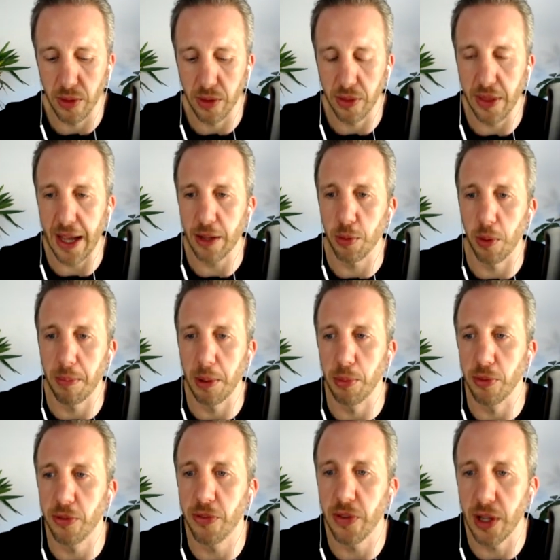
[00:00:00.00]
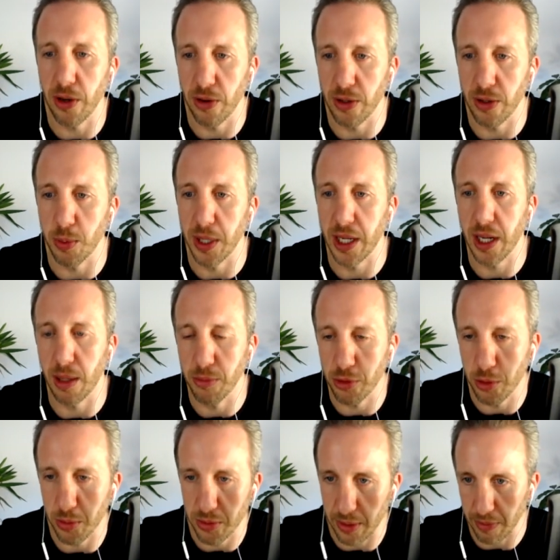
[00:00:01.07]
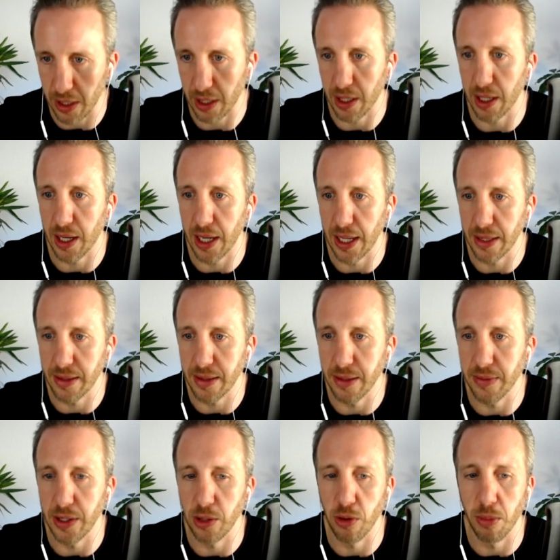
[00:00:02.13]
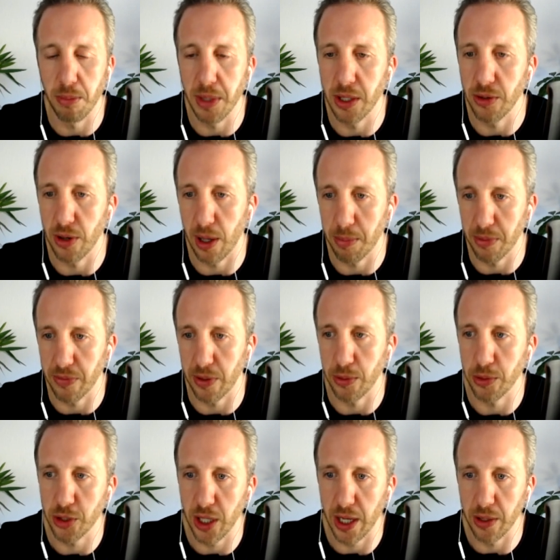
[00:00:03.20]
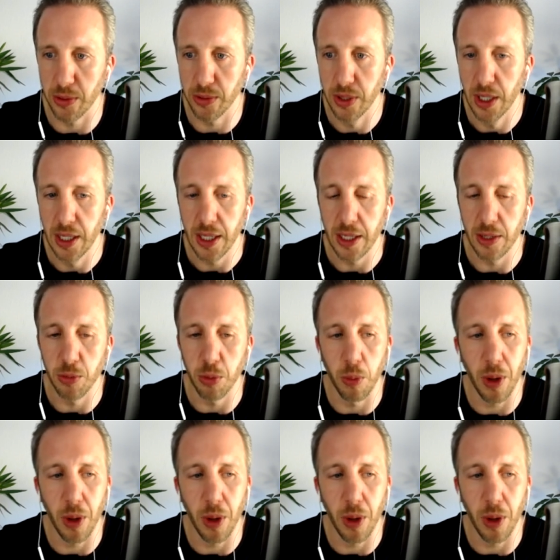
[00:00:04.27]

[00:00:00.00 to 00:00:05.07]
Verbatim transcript: that's what people's fear is when it comes to something like a connected TV or a mid or upper funnel channel is well,